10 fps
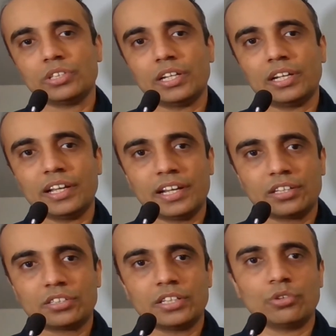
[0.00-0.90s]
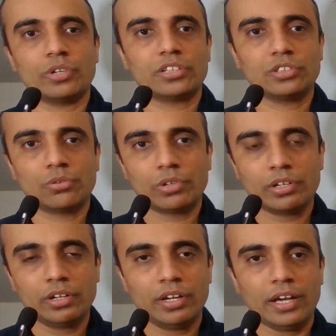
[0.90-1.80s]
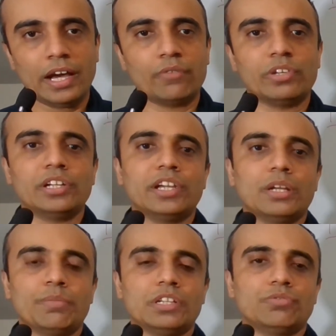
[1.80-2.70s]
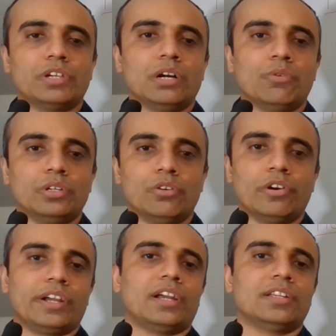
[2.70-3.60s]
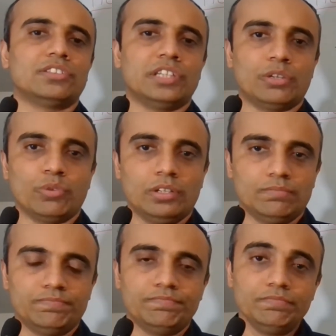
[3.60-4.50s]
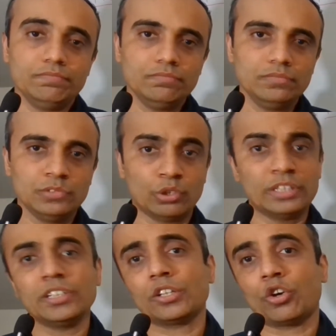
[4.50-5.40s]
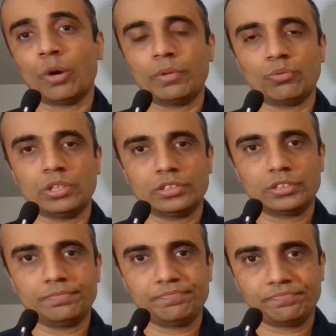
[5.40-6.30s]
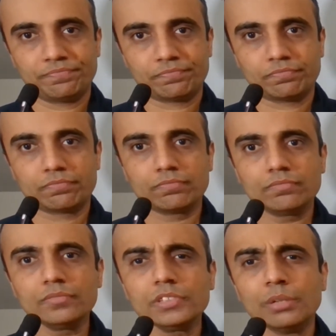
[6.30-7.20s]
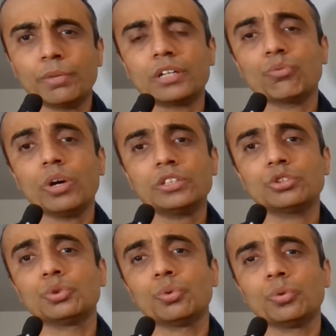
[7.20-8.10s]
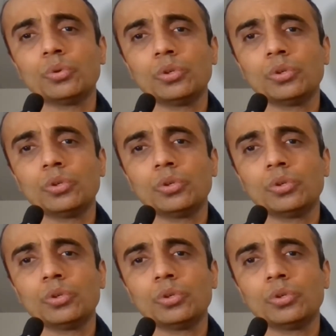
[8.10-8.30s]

and Linux and Unix server and within database we covered Oracle and SQL. Now these are the common ones but what to do